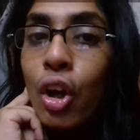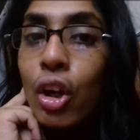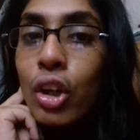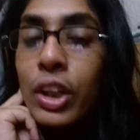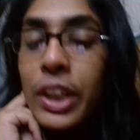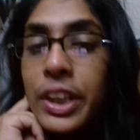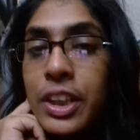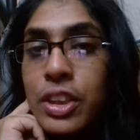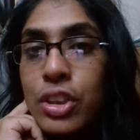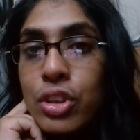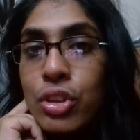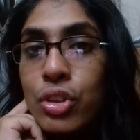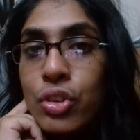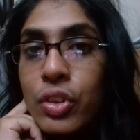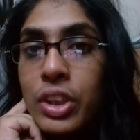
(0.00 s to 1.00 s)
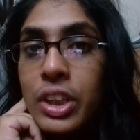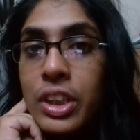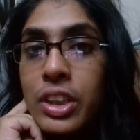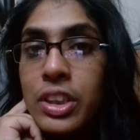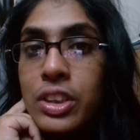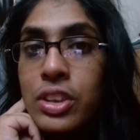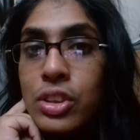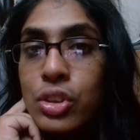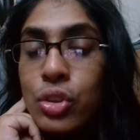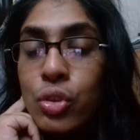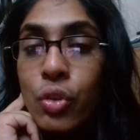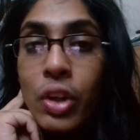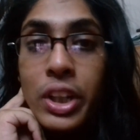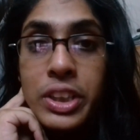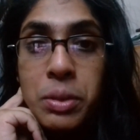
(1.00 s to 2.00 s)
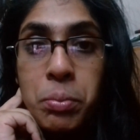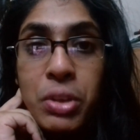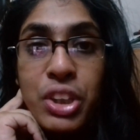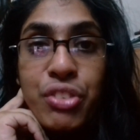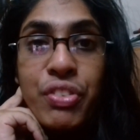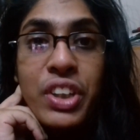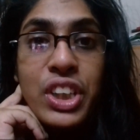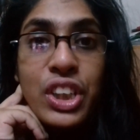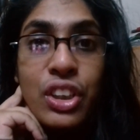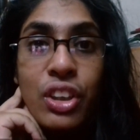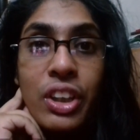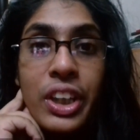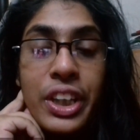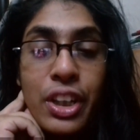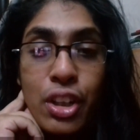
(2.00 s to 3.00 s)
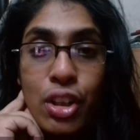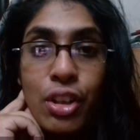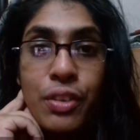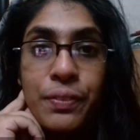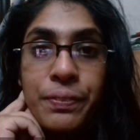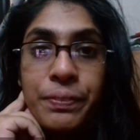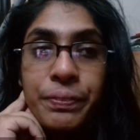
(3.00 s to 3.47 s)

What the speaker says: All I need to do is to write a motivation letter,